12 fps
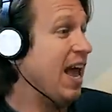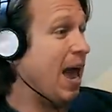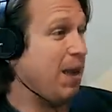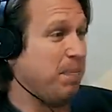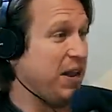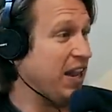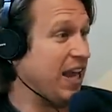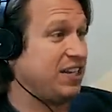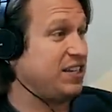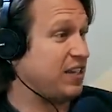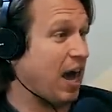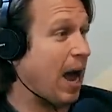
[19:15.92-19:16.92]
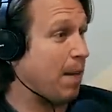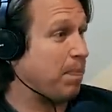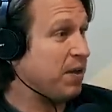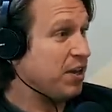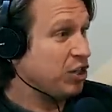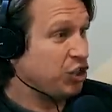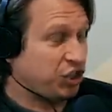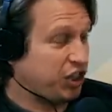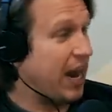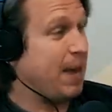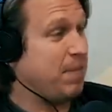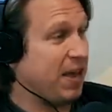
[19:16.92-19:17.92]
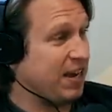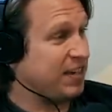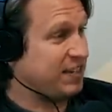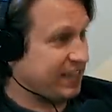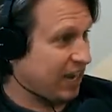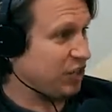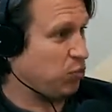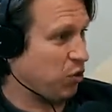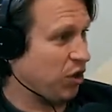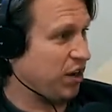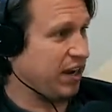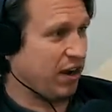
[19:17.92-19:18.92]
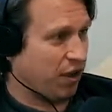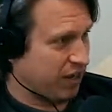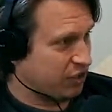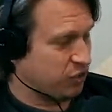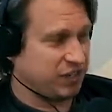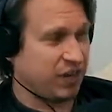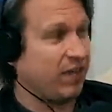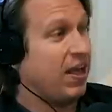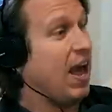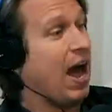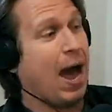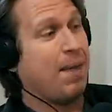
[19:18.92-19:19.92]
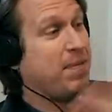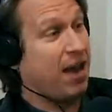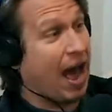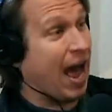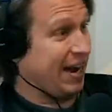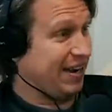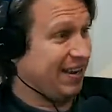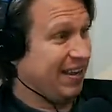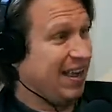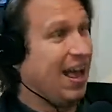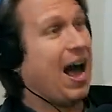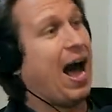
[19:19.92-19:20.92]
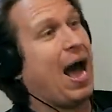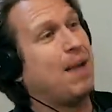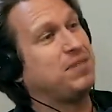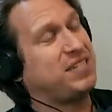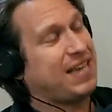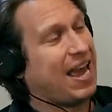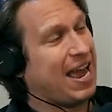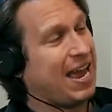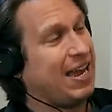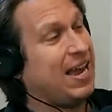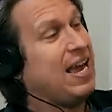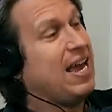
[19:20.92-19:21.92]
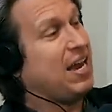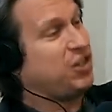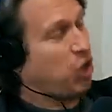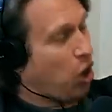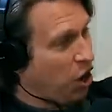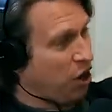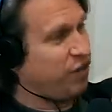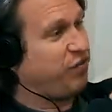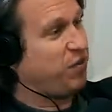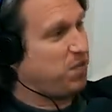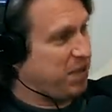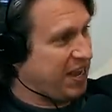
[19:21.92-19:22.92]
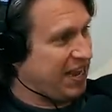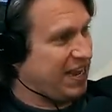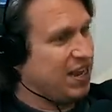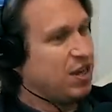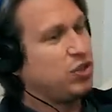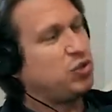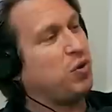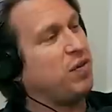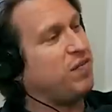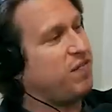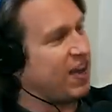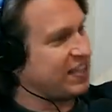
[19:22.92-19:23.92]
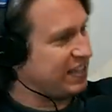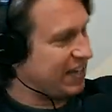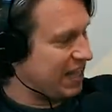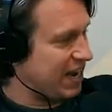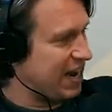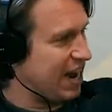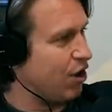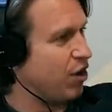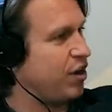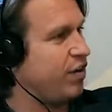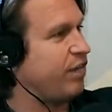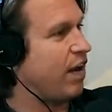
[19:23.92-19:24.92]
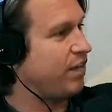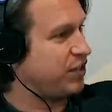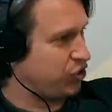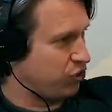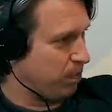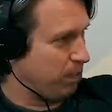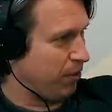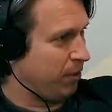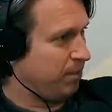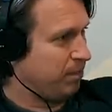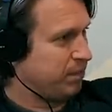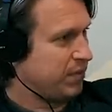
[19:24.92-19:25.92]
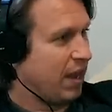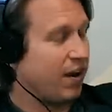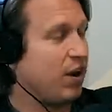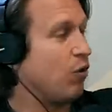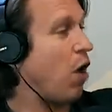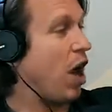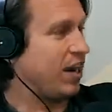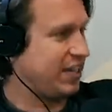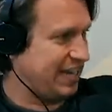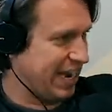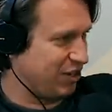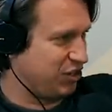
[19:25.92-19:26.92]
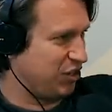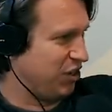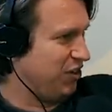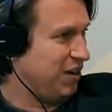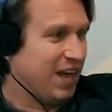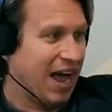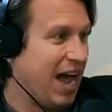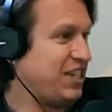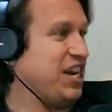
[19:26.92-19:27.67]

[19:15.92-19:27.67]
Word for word: and been like, stop shaming sex work and all that sort of stuff. I'm not. Yeah. I'm saying it's hard for me to invest in the narrative of a stripper and an erotic dancer. Yeah.